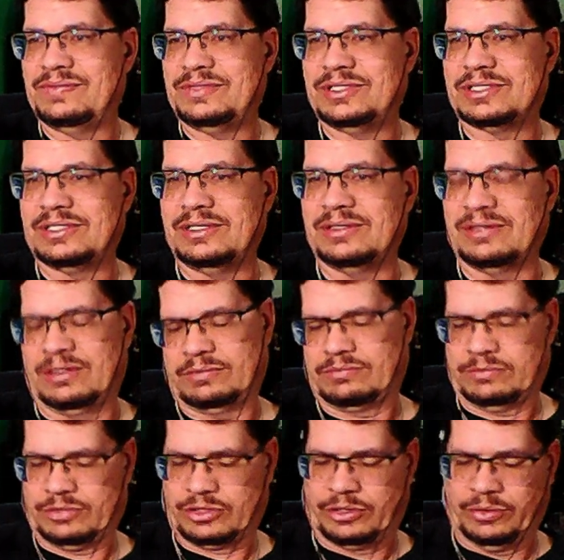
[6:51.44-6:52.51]
Just, you know,
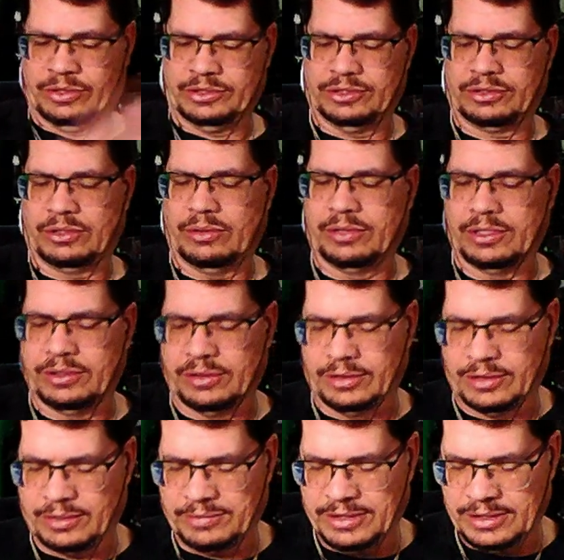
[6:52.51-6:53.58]
screw it, just throw it in
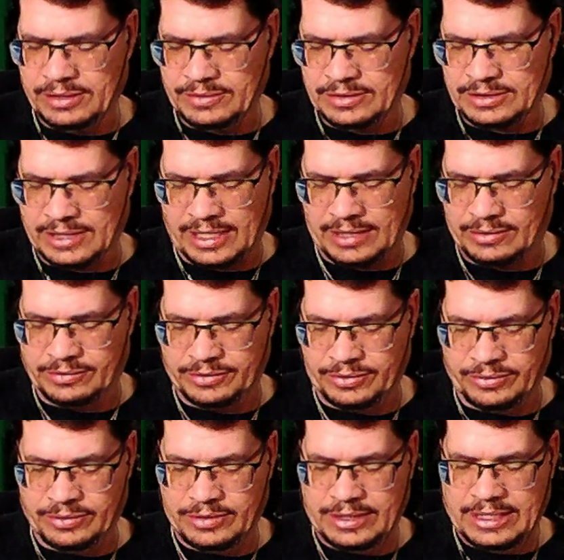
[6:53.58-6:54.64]
there. I mean, it is, I don't
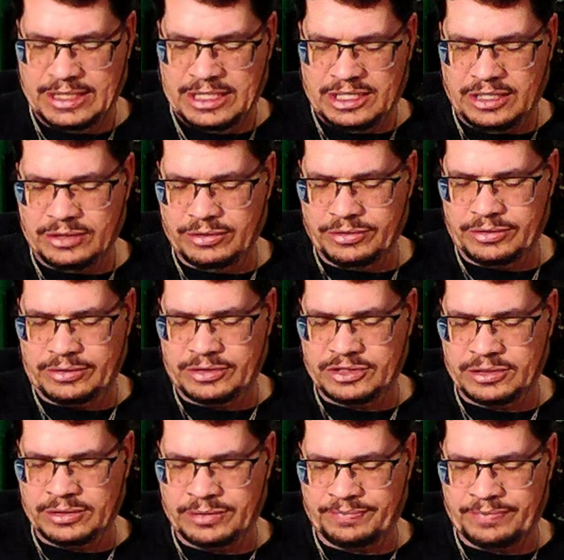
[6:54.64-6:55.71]
know. You know, there
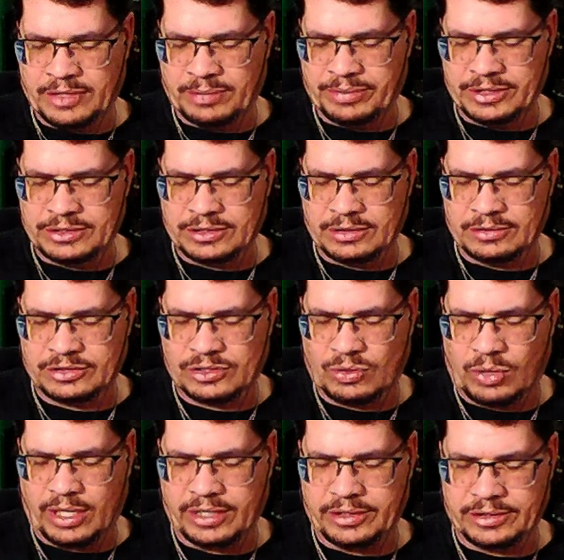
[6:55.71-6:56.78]
was a bunch of
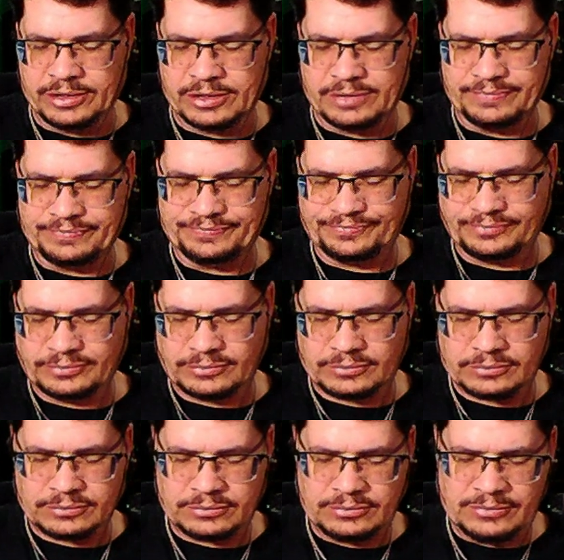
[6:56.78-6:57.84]
Squires,
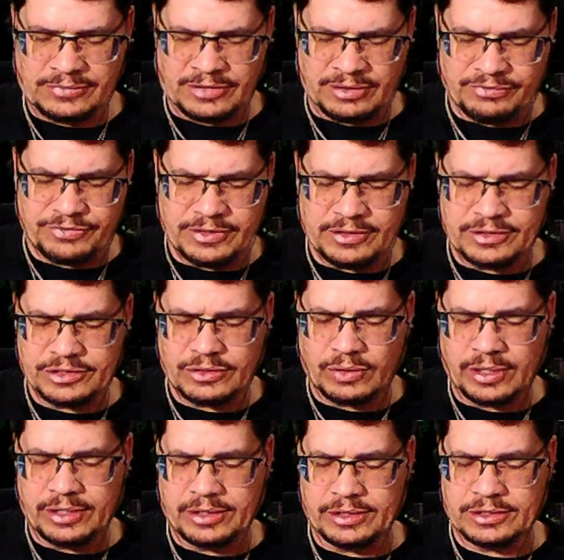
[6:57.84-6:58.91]
Fender
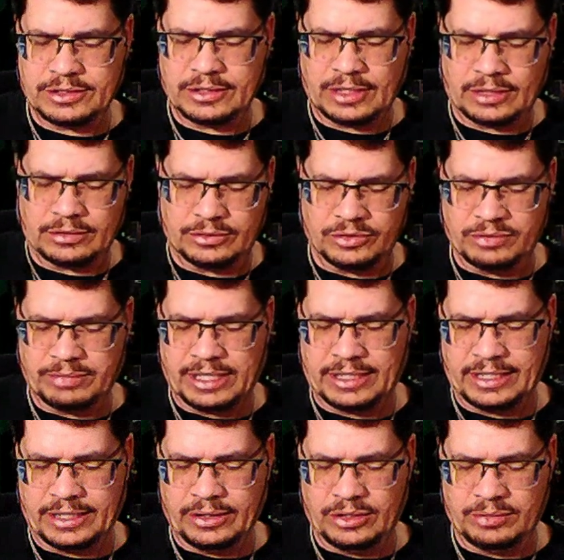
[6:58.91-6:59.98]
Squires. I don't know about
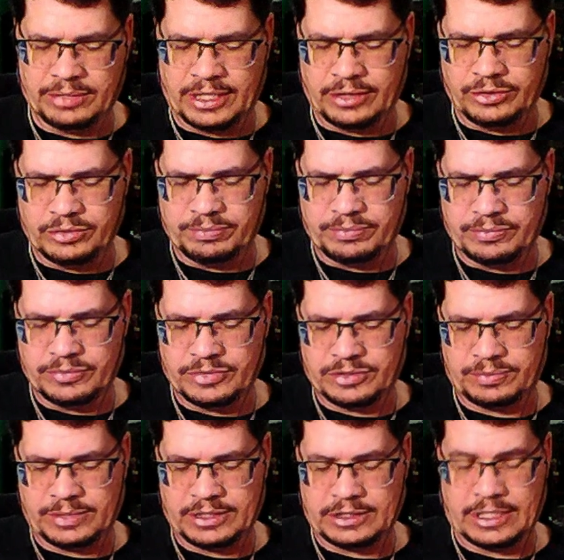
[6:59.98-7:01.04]
now, but I know,
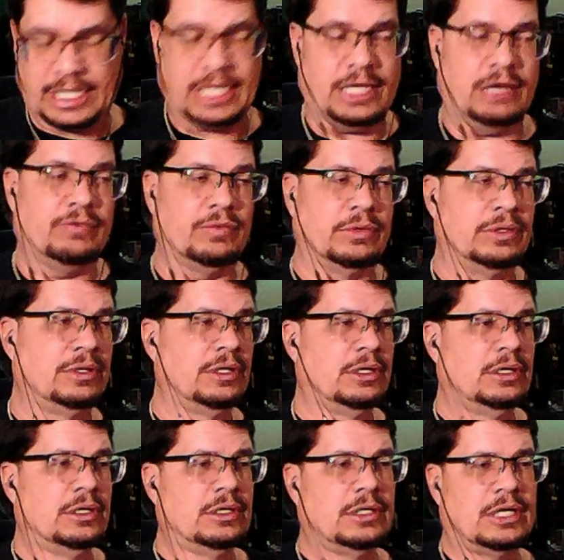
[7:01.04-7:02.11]
especially I have one
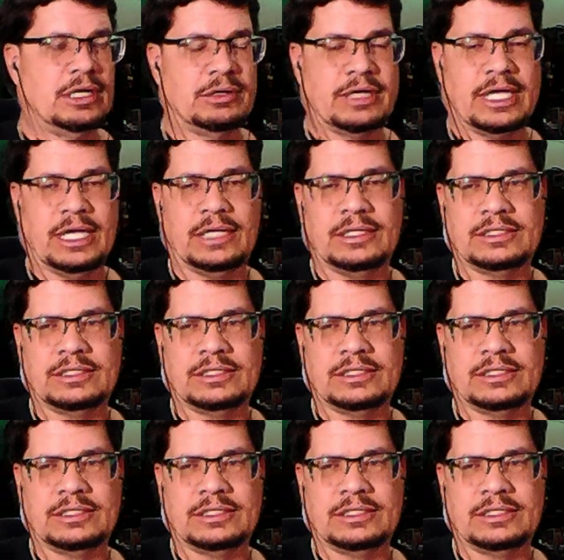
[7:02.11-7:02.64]
that I've got.